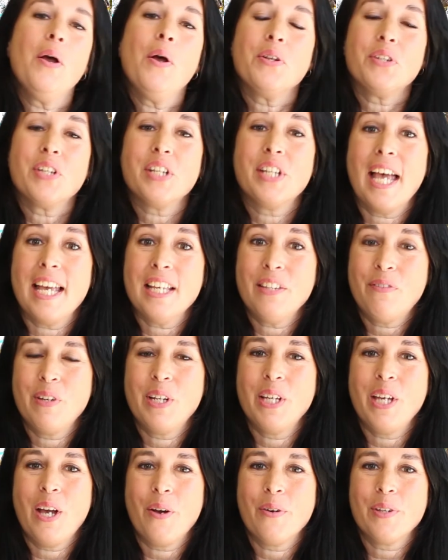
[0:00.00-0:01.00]
Today's
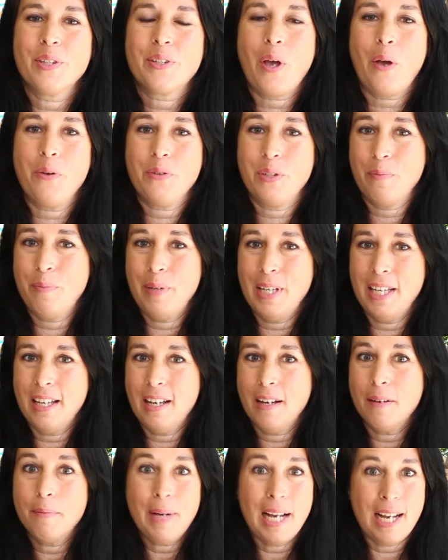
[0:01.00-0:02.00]
video is going to be
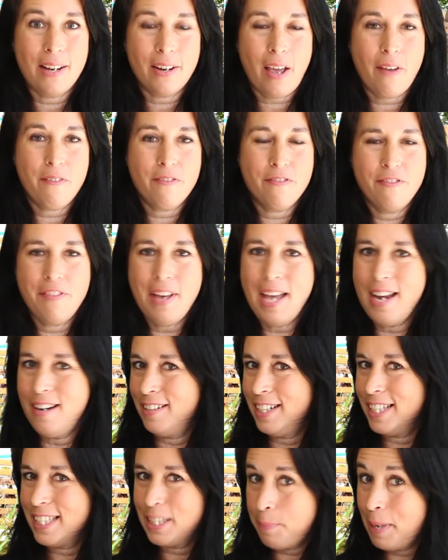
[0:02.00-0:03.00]
about a
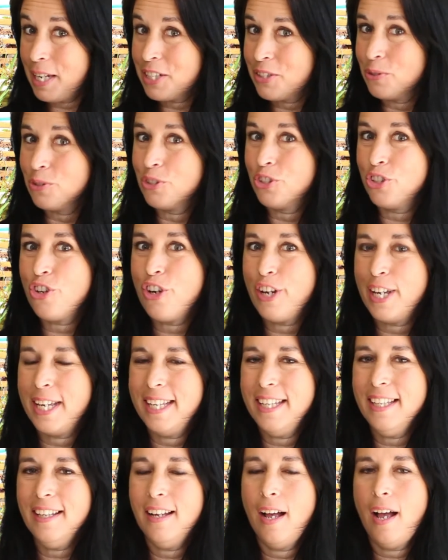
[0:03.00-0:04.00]
very special
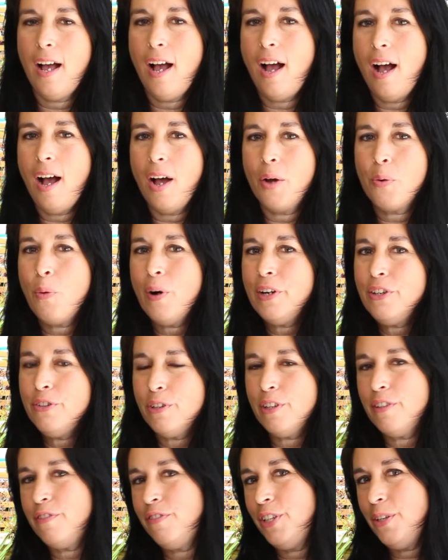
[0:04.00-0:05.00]
tree. I wonder
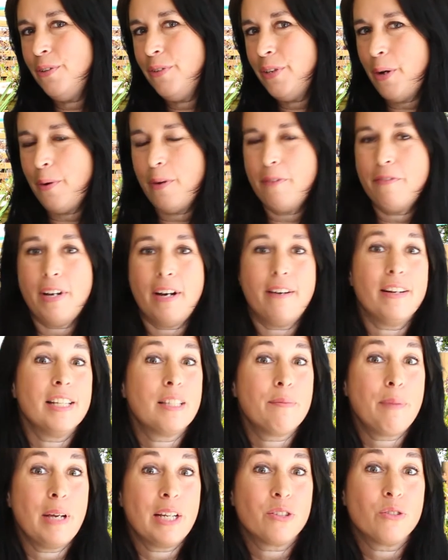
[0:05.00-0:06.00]
if you know a very
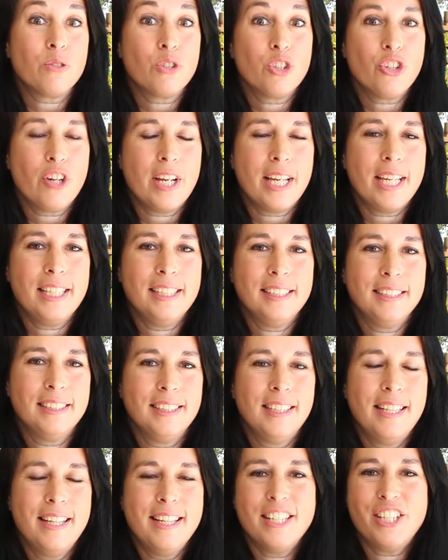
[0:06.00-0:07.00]
special tree.
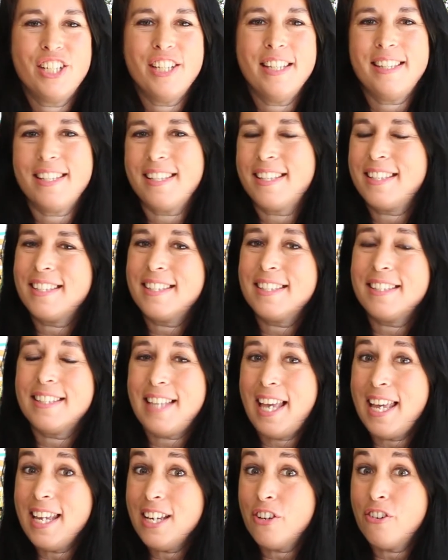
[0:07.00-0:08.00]
She's a
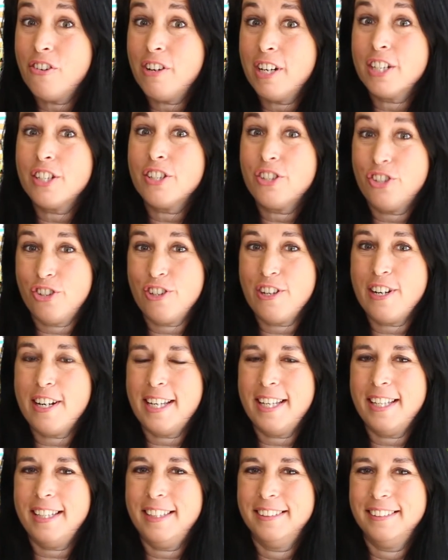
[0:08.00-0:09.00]
sacred
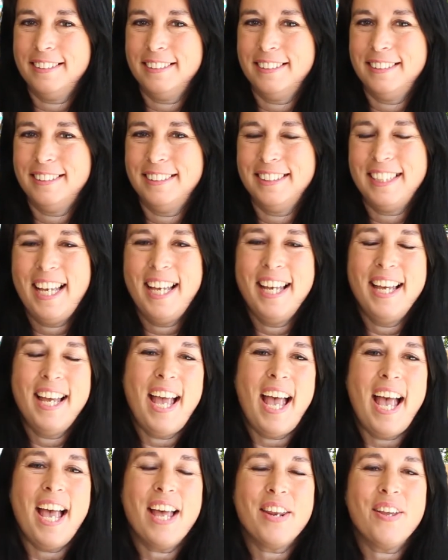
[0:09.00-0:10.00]
tree.
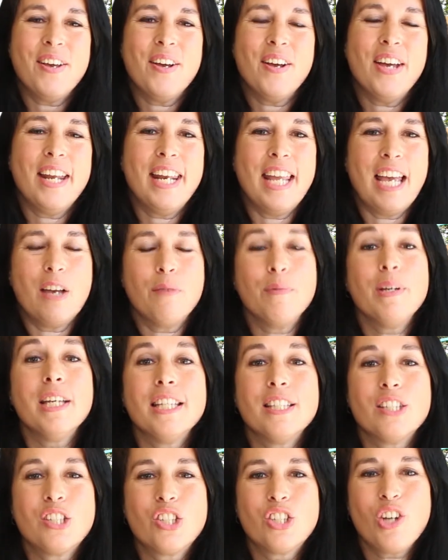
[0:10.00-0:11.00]
And her name
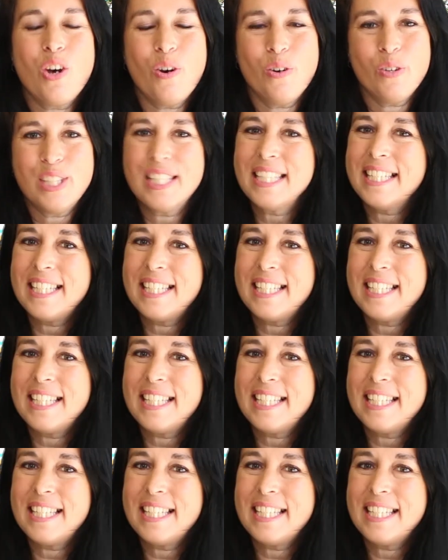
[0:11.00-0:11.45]
is Tulasi